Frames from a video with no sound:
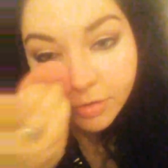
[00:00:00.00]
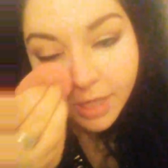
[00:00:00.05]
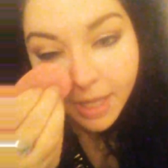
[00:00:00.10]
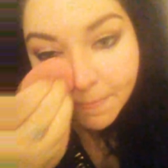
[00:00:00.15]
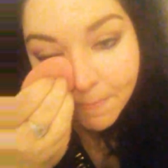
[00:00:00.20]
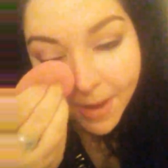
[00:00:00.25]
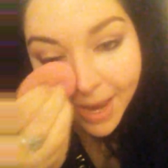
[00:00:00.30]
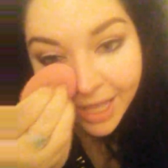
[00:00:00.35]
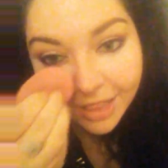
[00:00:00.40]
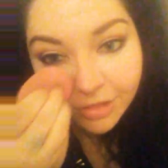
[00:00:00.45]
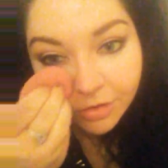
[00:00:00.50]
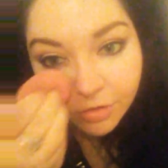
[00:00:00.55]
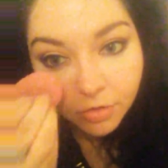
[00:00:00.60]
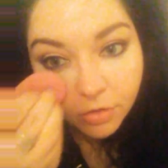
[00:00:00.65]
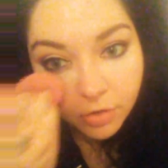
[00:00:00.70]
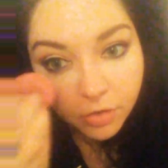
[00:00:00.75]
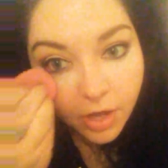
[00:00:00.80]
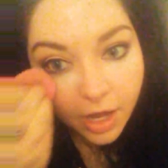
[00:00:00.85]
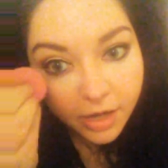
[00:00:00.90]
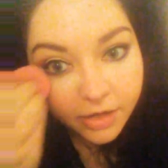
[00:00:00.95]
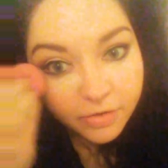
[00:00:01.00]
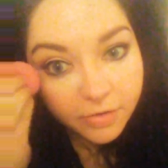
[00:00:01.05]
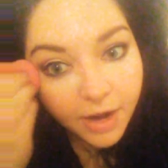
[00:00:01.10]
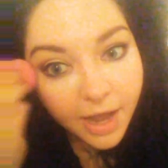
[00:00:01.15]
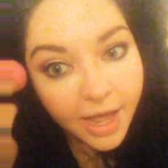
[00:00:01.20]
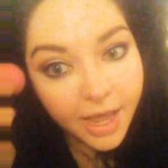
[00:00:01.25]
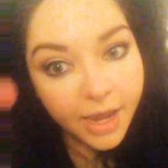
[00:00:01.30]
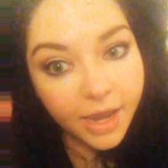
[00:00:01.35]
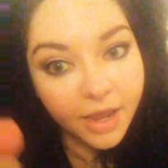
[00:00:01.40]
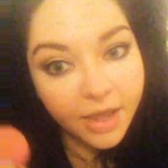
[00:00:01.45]
and they paint their whole under
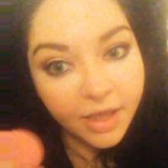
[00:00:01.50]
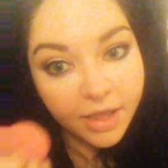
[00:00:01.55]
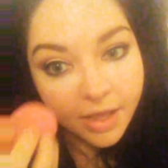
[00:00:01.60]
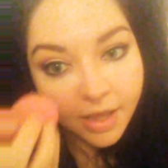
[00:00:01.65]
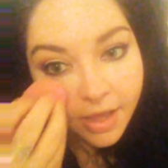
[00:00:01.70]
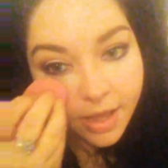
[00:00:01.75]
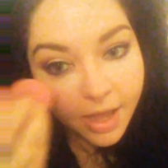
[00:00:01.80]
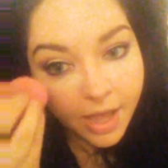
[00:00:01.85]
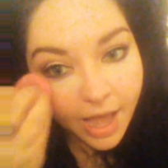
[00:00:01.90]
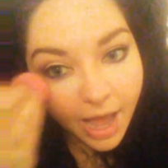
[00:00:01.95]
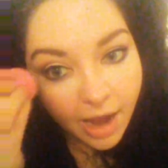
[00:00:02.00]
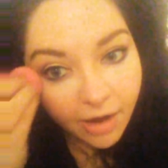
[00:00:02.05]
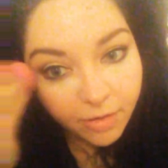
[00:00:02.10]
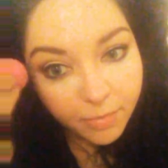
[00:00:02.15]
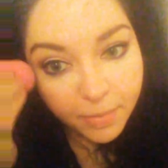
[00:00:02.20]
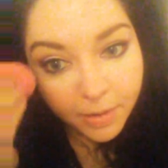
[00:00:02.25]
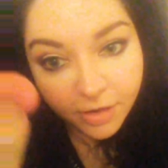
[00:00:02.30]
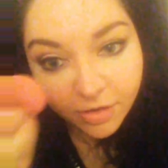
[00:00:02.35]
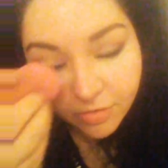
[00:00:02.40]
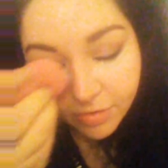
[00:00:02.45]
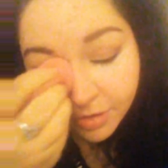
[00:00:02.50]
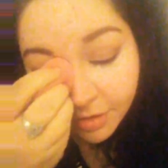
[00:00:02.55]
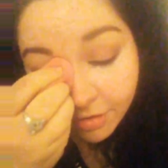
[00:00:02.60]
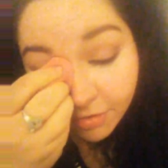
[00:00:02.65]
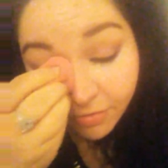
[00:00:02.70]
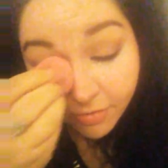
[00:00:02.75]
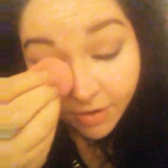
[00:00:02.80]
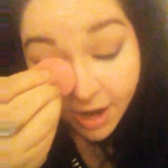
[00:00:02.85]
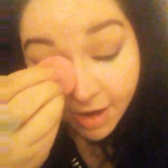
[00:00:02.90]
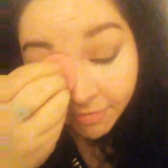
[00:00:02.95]
eye, I would be doing this
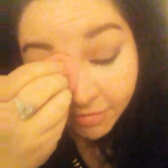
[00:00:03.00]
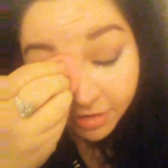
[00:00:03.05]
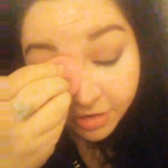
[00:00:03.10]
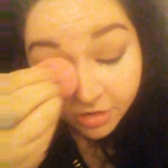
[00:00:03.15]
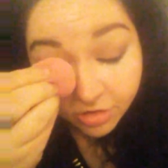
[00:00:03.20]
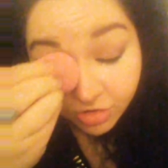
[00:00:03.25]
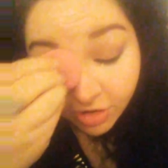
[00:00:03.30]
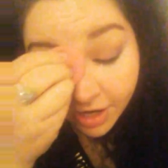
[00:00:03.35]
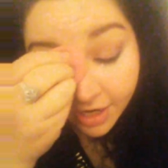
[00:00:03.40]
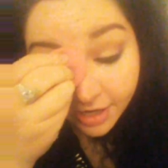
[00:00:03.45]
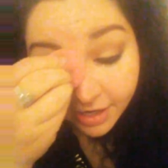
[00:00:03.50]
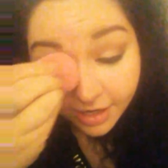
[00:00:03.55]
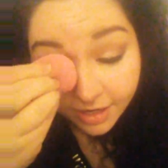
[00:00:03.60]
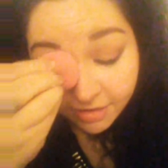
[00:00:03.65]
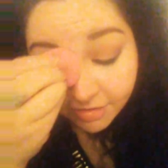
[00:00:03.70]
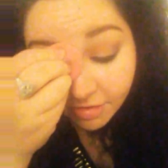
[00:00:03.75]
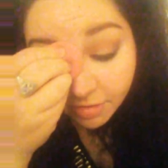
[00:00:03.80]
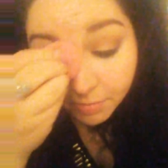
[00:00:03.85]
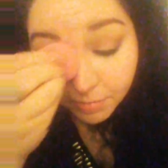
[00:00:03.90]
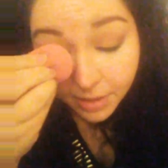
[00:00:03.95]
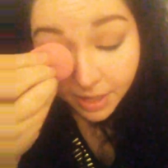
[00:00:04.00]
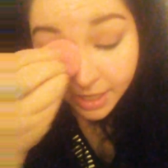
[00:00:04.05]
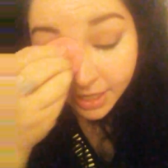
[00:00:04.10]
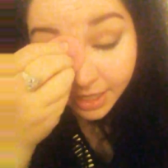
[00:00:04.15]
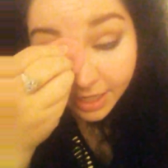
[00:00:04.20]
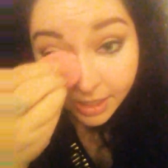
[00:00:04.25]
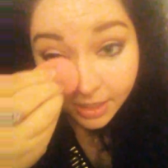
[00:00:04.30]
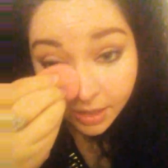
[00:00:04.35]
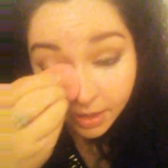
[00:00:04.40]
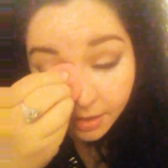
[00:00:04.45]
forever to try to get it to blend
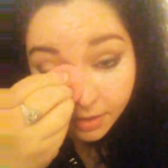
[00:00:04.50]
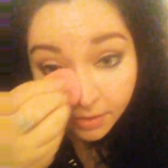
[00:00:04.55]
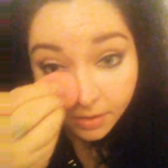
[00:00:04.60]
in.